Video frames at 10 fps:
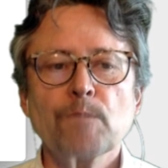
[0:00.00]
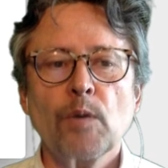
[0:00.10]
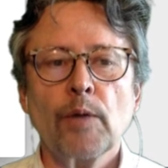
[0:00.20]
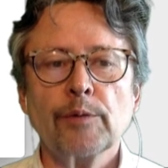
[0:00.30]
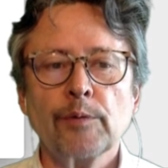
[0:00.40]

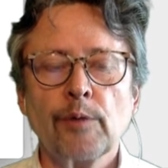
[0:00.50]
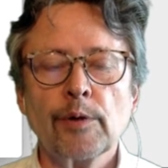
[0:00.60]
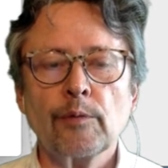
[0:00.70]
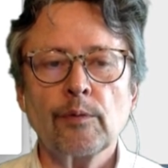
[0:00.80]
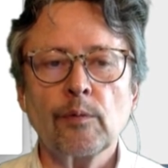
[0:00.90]
what
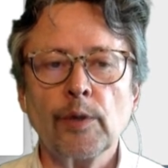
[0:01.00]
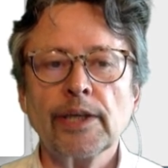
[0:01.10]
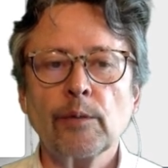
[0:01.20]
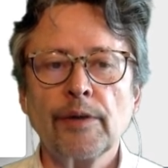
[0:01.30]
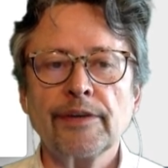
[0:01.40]
we're
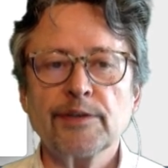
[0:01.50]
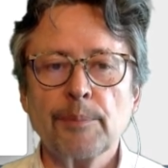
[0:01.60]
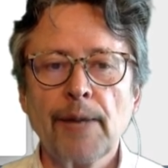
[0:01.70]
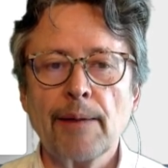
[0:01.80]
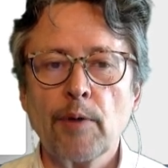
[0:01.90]
working with is a
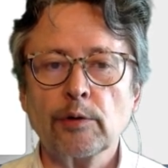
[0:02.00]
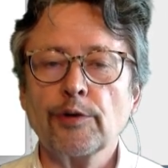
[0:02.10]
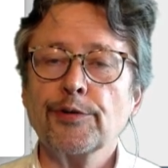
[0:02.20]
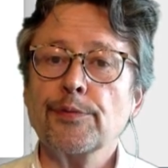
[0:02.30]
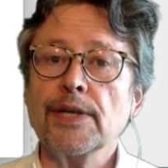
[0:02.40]
Pi Model
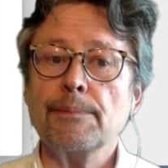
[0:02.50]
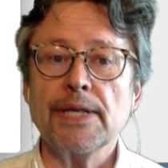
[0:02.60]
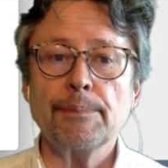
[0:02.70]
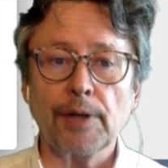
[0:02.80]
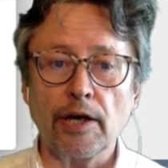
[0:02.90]

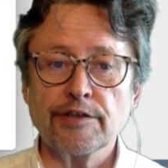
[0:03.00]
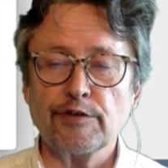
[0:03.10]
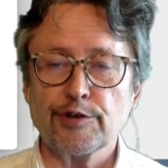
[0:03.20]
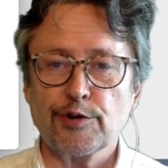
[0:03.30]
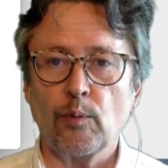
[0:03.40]
3B Plus
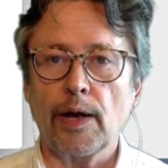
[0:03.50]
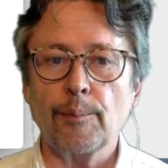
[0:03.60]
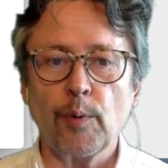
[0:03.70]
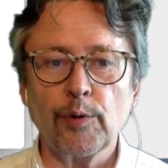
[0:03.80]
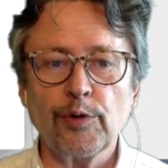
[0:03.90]
version
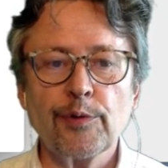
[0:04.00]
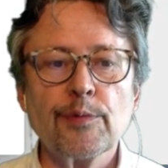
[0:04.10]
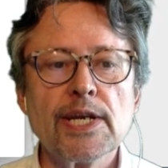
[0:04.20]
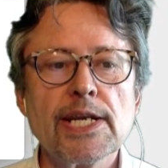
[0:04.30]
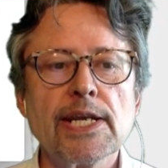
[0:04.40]

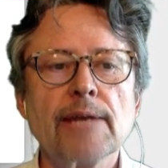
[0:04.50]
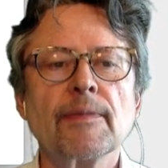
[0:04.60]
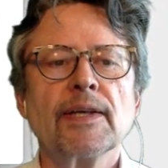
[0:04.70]
1.3.